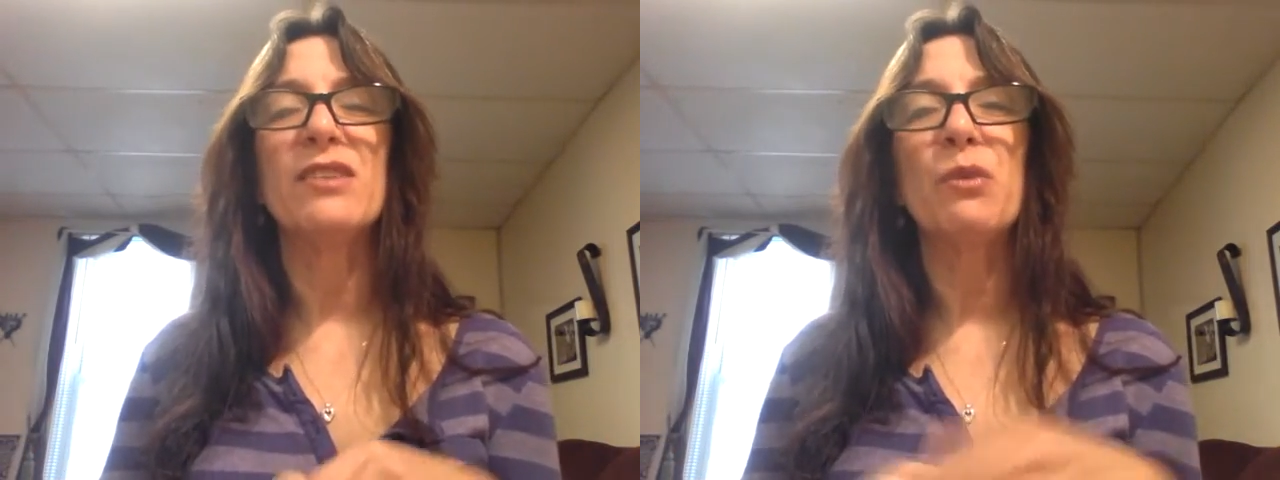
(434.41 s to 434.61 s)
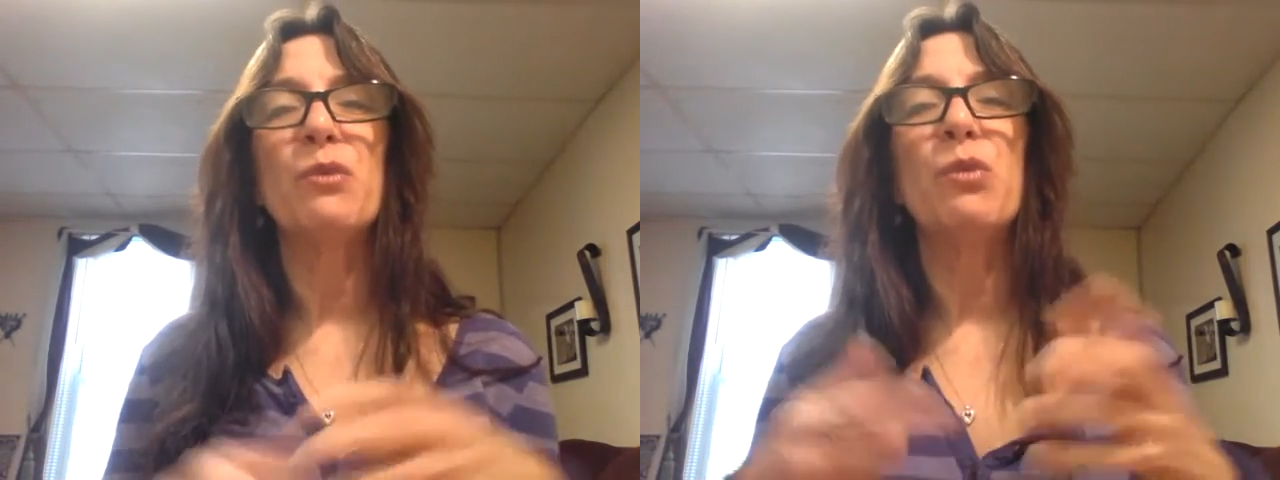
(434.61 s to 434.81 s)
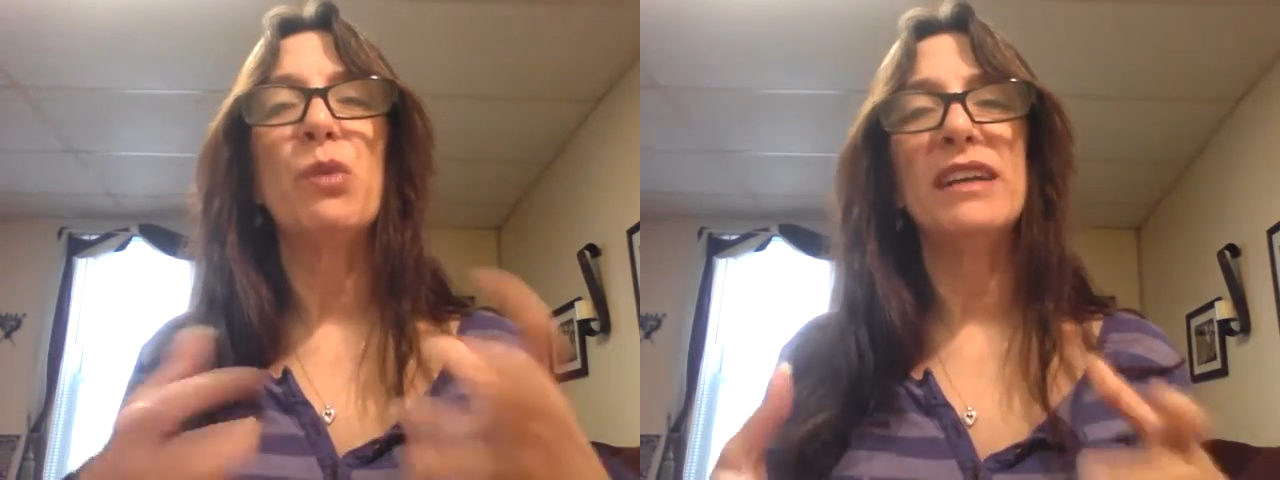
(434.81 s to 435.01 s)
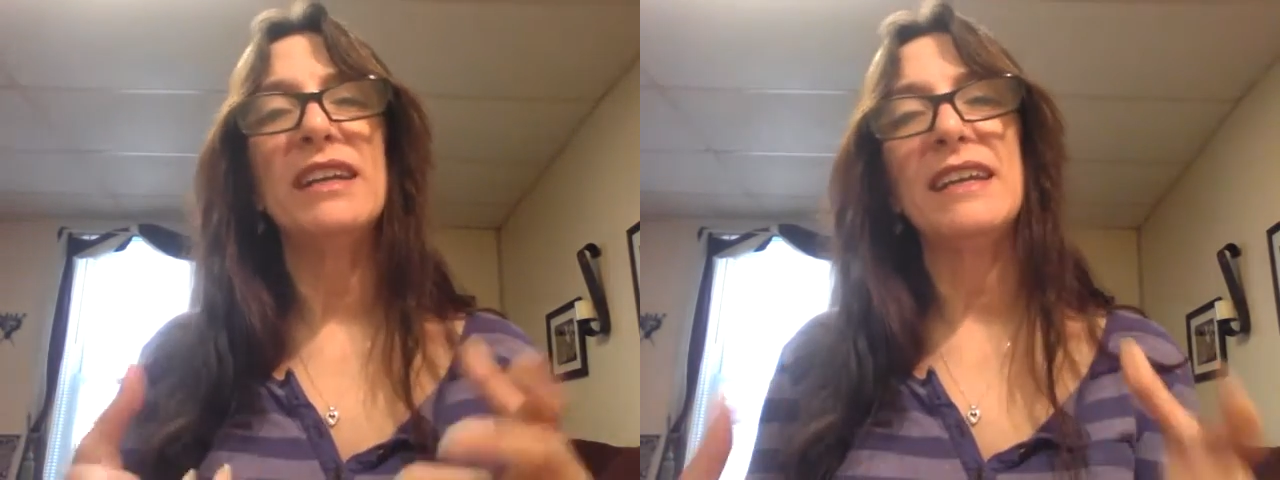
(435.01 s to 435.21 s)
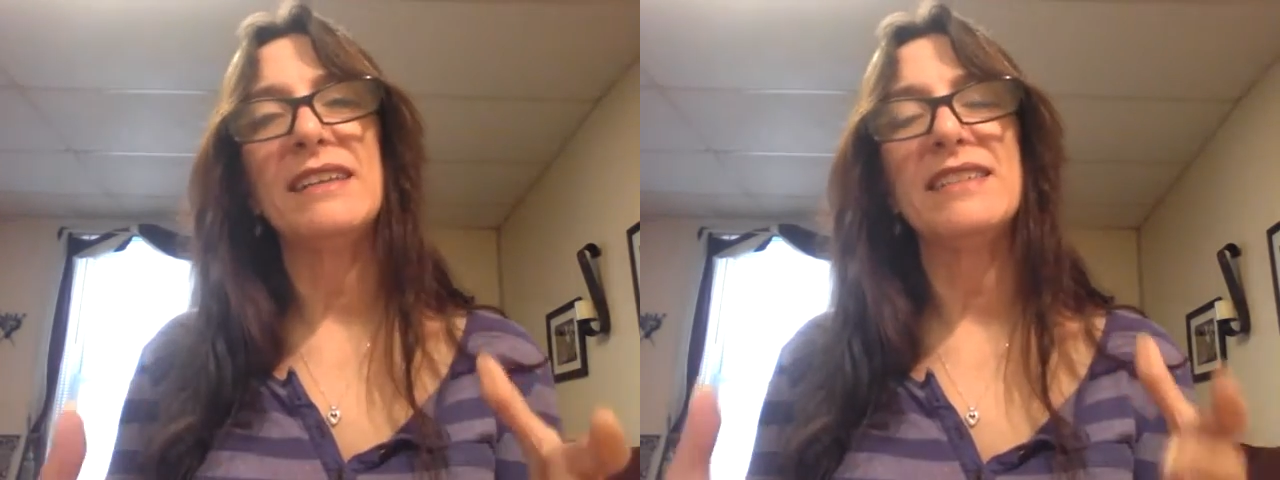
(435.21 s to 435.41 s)
what
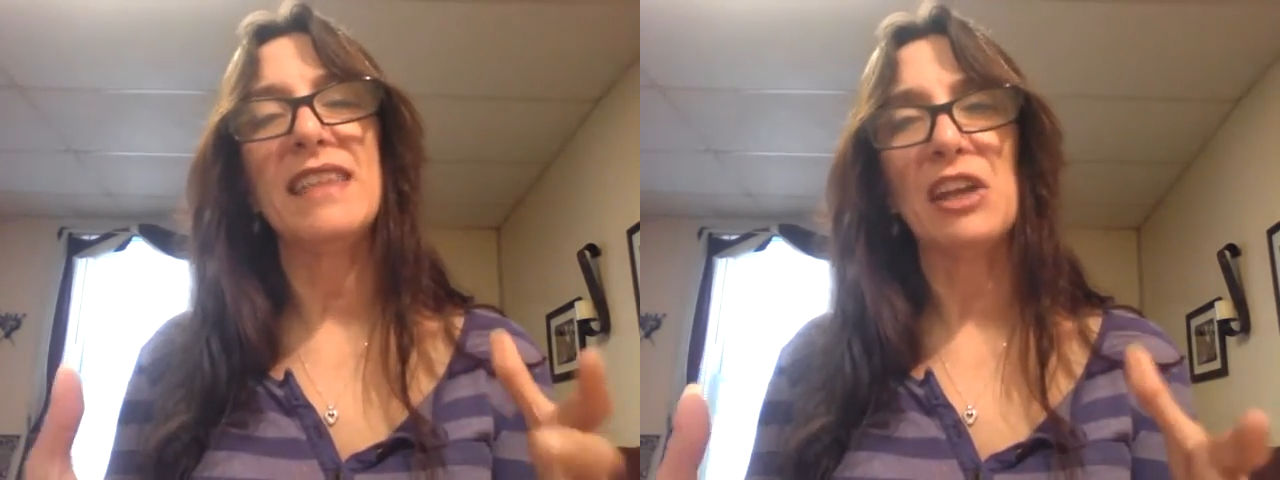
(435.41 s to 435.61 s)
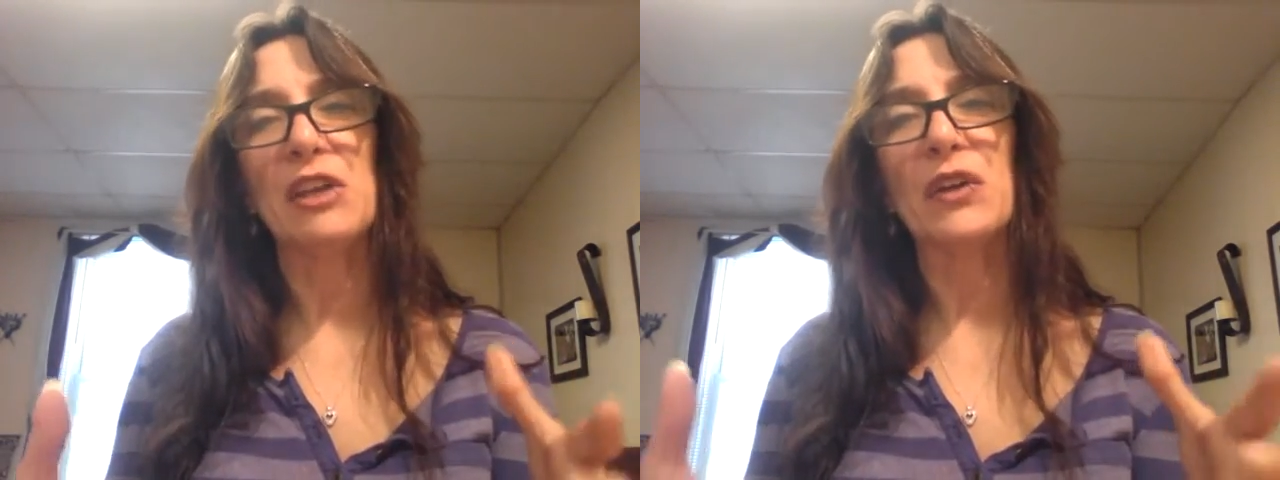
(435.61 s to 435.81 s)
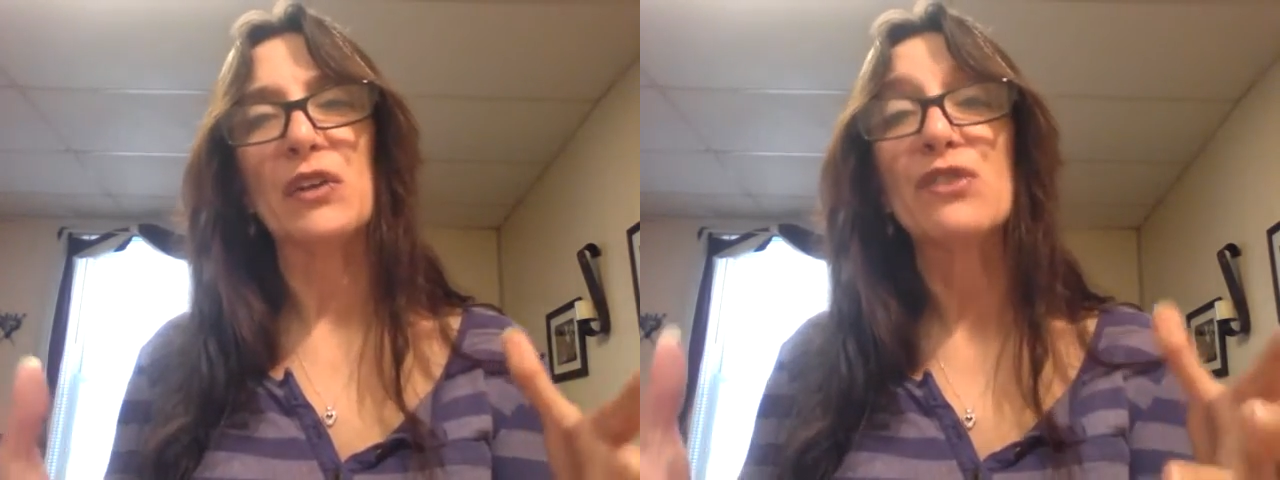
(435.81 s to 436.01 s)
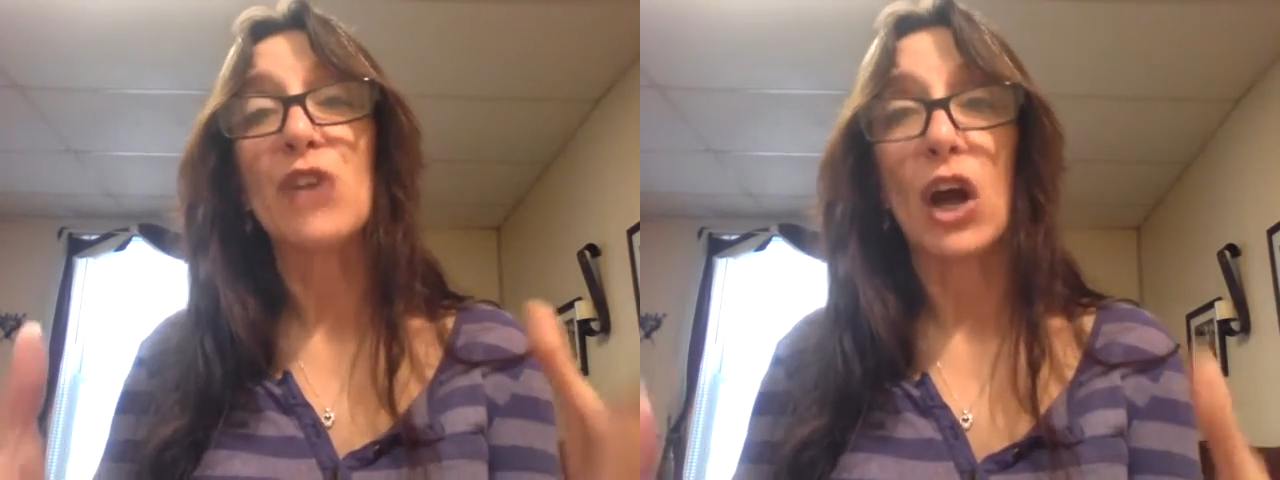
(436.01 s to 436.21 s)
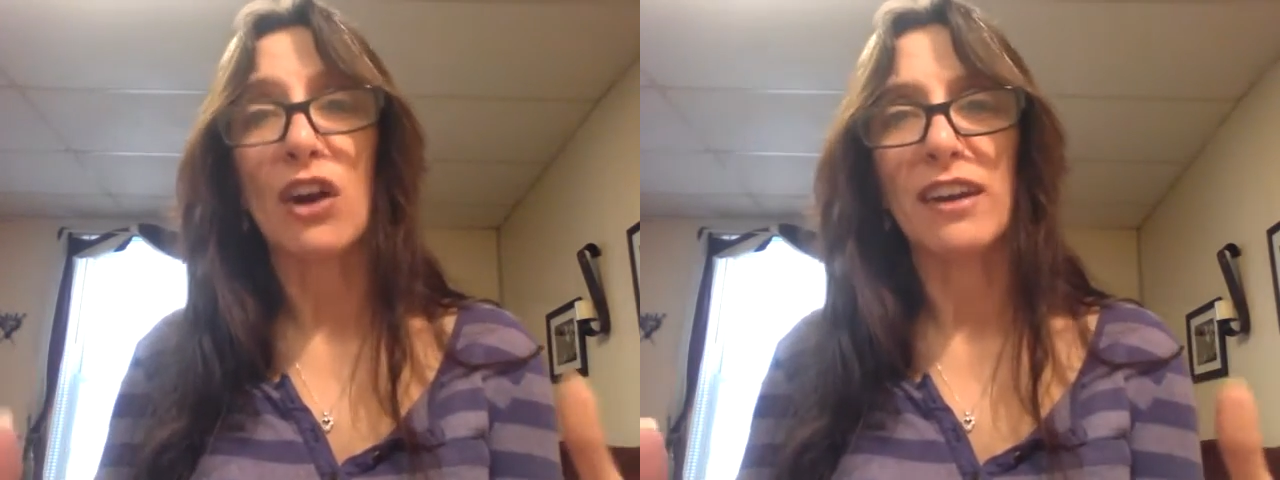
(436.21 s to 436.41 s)
it is that you're
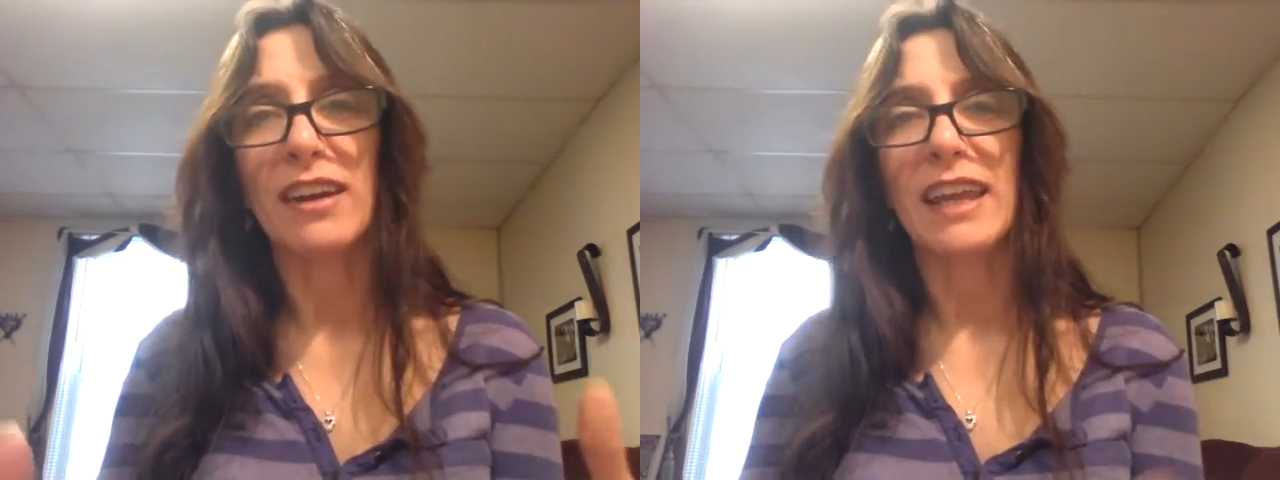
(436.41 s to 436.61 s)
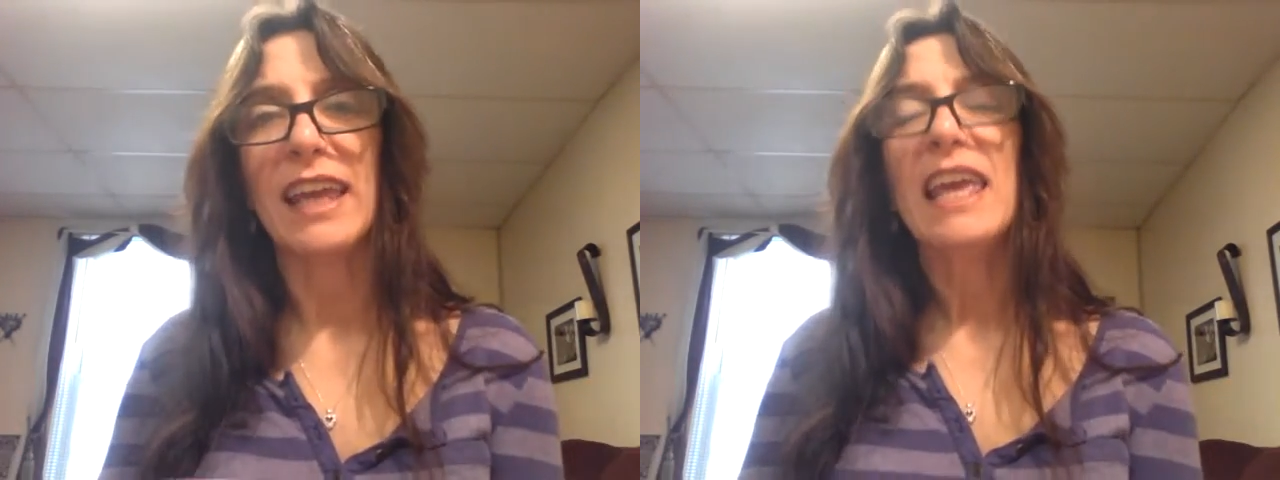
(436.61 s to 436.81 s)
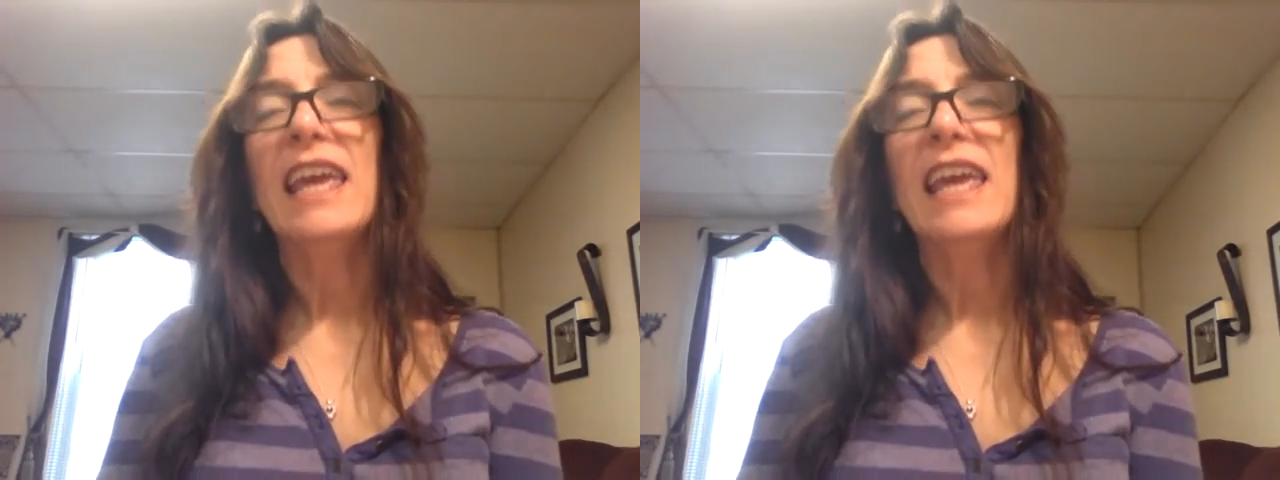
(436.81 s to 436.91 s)
targeting.